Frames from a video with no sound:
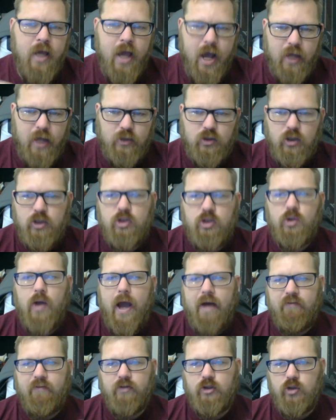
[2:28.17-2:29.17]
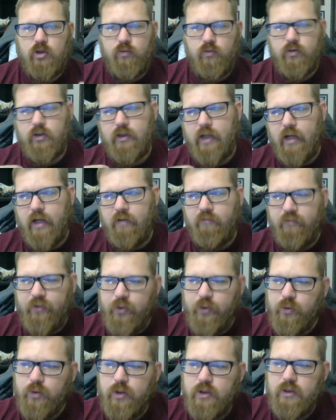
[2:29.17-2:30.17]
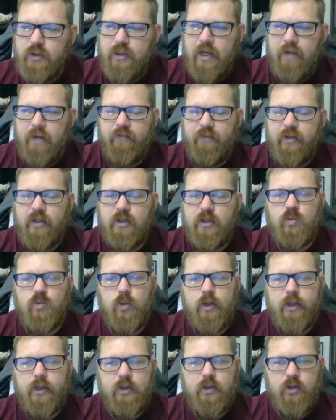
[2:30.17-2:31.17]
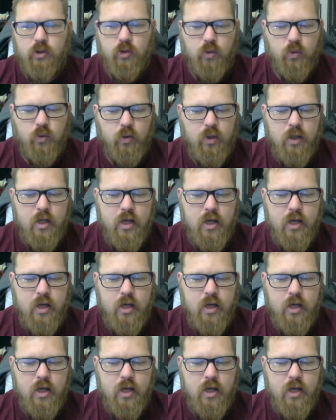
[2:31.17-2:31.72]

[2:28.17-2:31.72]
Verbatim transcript: as long as you average over 10 viewers, caffeine is willing to